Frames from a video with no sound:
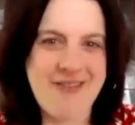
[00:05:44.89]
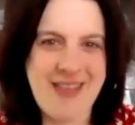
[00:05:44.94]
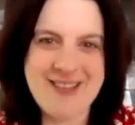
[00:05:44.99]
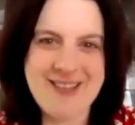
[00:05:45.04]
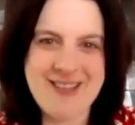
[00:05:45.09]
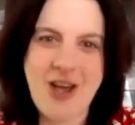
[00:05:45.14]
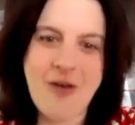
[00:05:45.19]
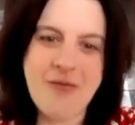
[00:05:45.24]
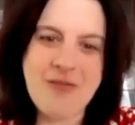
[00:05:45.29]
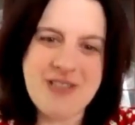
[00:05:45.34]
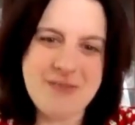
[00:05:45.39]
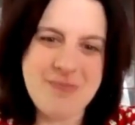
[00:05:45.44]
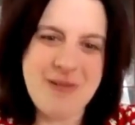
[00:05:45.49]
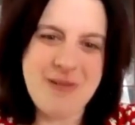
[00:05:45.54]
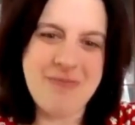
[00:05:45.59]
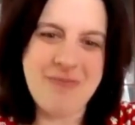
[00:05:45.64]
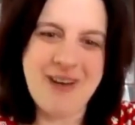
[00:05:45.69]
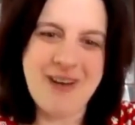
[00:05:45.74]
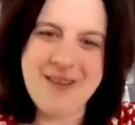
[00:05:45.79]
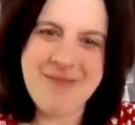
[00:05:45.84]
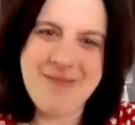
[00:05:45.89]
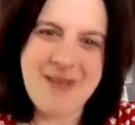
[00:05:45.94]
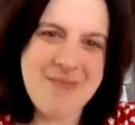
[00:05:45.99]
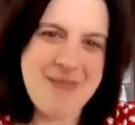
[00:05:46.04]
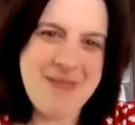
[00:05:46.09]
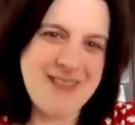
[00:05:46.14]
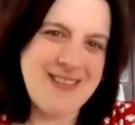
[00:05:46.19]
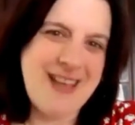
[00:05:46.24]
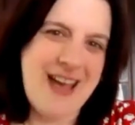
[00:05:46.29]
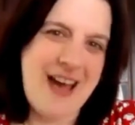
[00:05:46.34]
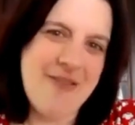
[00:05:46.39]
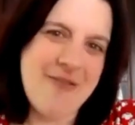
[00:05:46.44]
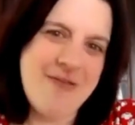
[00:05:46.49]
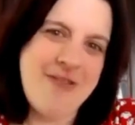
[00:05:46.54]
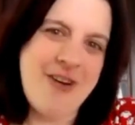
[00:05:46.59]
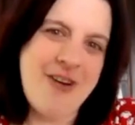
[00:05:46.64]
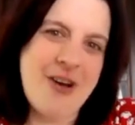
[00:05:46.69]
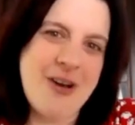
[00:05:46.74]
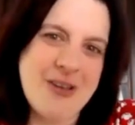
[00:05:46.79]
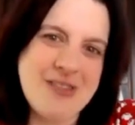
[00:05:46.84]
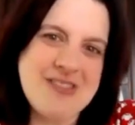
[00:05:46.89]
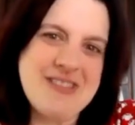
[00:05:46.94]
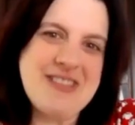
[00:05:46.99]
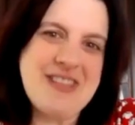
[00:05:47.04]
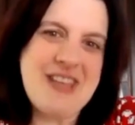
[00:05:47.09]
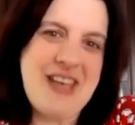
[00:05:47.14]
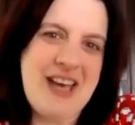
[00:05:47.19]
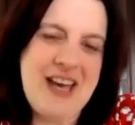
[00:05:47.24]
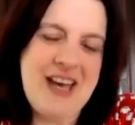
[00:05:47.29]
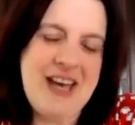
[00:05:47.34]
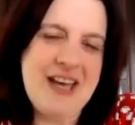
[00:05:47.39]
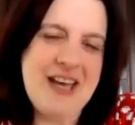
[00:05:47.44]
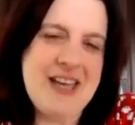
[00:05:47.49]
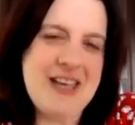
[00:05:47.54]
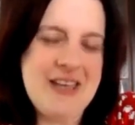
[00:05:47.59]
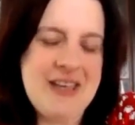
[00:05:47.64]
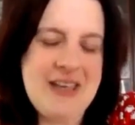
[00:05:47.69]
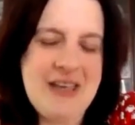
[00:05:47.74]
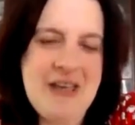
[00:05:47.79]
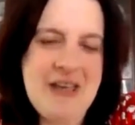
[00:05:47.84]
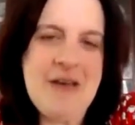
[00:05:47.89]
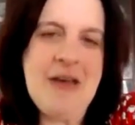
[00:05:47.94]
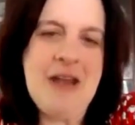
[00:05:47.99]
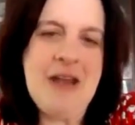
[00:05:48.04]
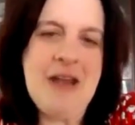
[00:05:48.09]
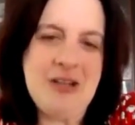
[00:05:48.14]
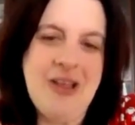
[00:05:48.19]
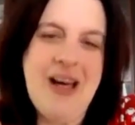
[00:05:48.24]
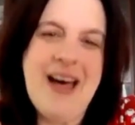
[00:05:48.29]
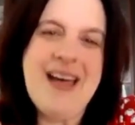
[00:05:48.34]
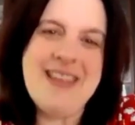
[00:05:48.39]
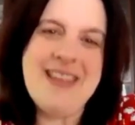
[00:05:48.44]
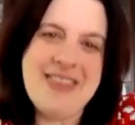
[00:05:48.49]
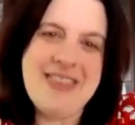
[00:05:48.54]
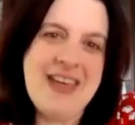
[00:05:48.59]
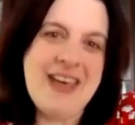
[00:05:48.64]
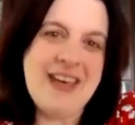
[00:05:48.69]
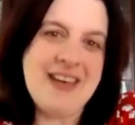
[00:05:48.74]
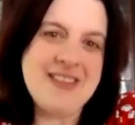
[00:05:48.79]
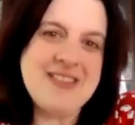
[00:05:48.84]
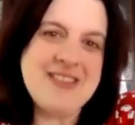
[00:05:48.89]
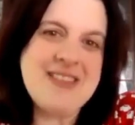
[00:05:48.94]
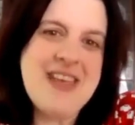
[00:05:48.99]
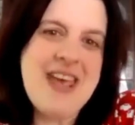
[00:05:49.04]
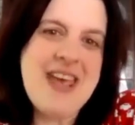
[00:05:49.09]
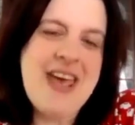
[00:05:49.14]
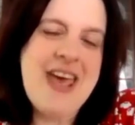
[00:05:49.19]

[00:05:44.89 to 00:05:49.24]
That's always been one of my big downfalls uh, in a lot of things.